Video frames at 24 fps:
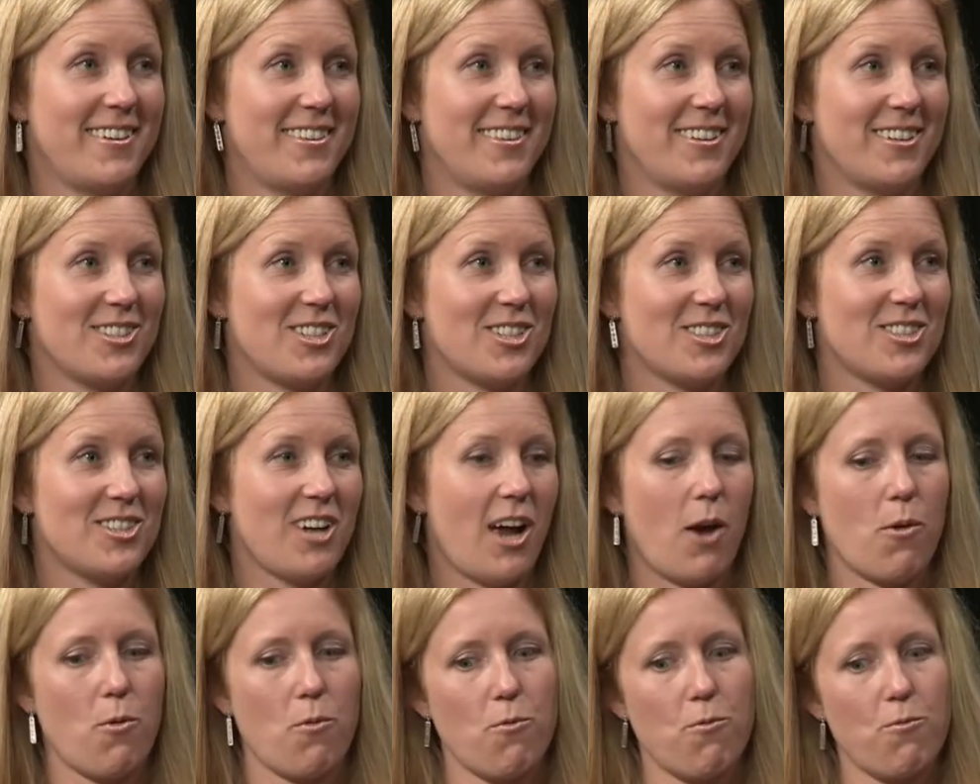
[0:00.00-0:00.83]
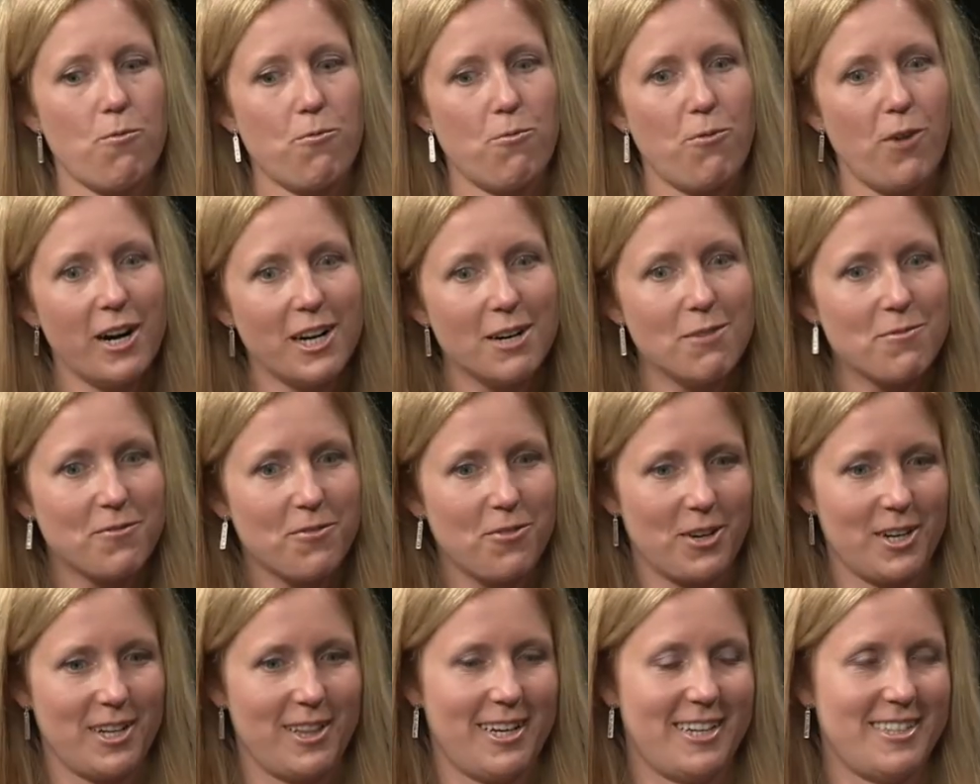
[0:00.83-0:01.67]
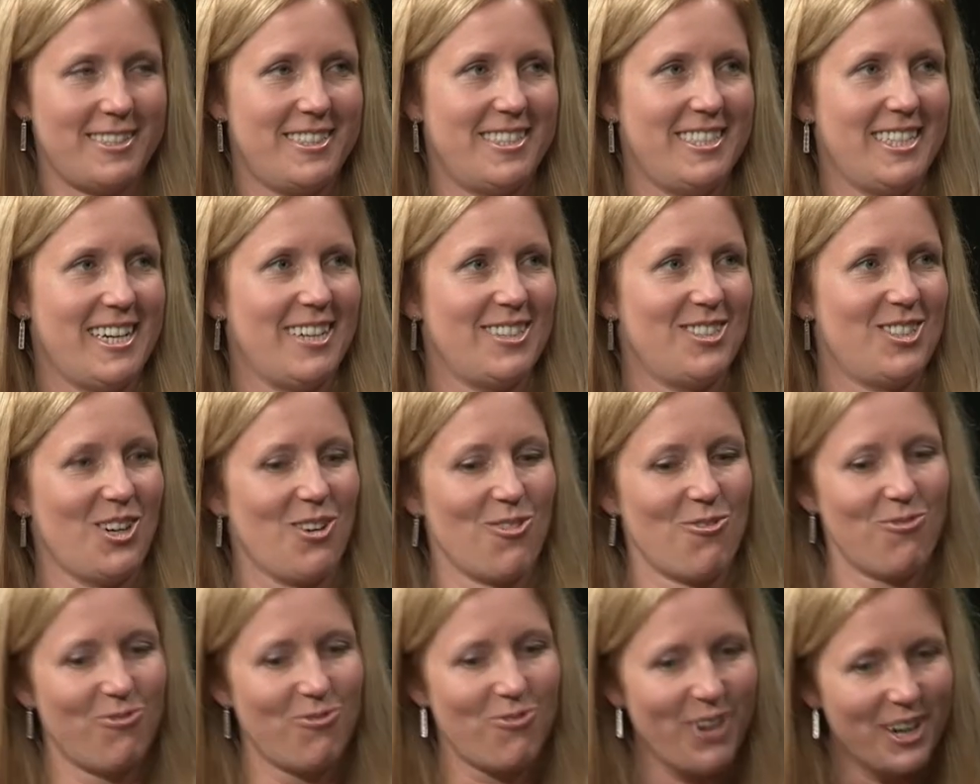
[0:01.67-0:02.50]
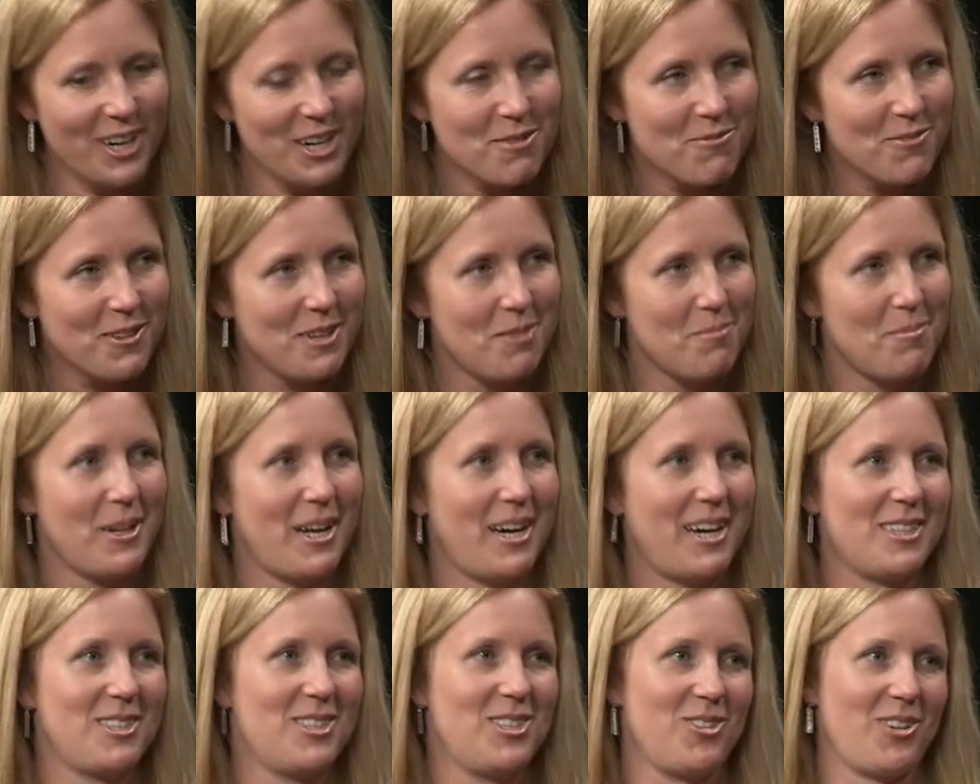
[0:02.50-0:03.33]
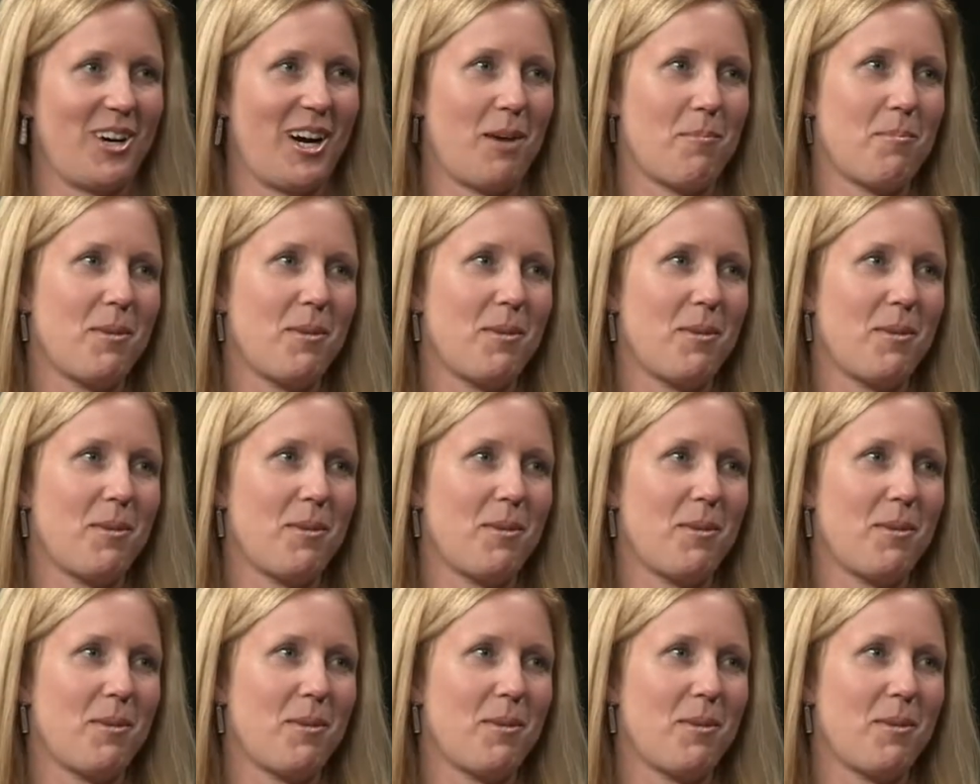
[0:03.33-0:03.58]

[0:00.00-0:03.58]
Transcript: They're just not right in front of La Siesta, yeah. right in front of Blackstrap.